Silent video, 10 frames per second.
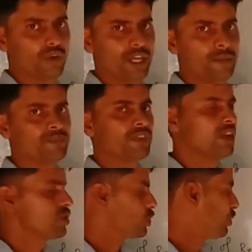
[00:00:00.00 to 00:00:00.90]
Okay,
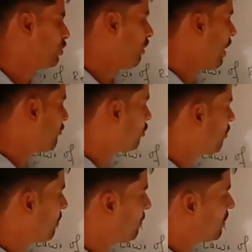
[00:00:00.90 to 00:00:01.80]
so you have
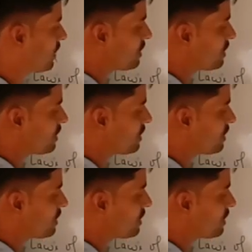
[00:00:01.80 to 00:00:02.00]
to remember